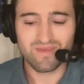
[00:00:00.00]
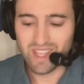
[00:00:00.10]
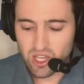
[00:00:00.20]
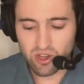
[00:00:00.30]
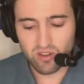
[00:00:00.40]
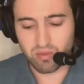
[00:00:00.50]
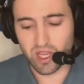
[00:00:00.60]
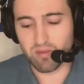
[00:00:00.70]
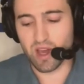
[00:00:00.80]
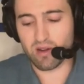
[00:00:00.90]
He could have
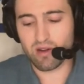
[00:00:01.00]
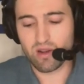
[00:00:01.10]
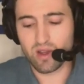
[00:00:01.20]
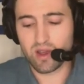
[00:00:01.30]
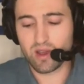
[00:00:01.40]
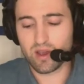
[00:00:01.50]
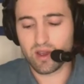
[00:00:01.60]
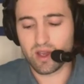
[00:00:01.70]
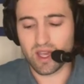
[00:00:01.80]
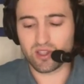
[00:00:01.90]
played better.
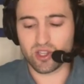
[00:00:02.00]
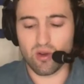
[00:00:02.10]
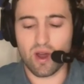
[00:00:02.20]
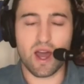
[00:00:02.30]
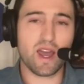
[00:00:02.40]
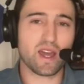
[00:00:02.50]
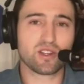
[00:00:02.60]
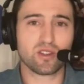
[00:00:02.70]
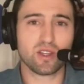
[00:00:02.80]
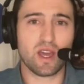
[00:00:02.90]
And so I
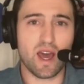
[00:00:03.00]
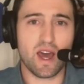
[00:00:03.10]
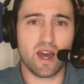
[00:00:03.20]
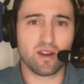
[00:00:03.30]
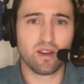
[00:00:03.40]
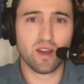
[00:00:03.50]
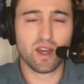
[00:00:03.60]
actually had,